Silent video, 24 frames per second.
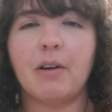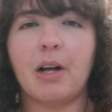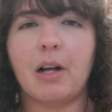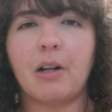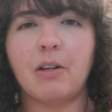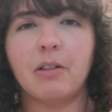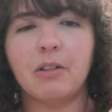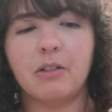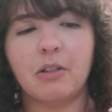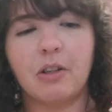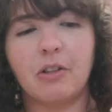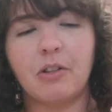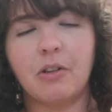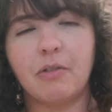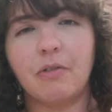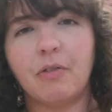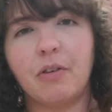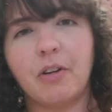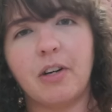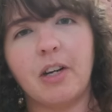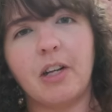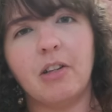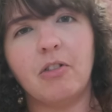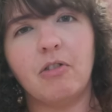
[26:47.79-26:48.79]
Also, don't
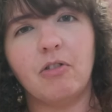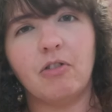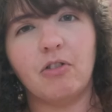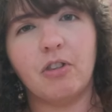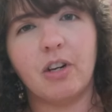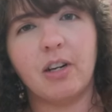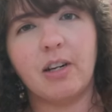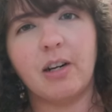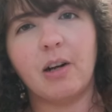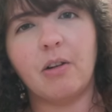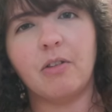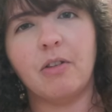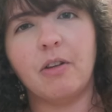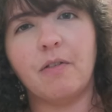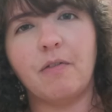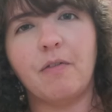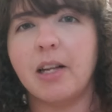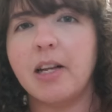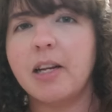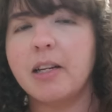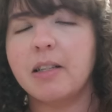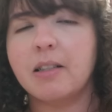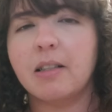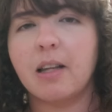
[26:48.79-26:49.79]
forget to check out the
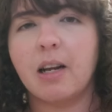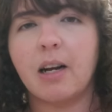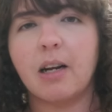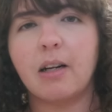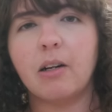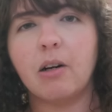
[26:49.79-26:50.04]
links that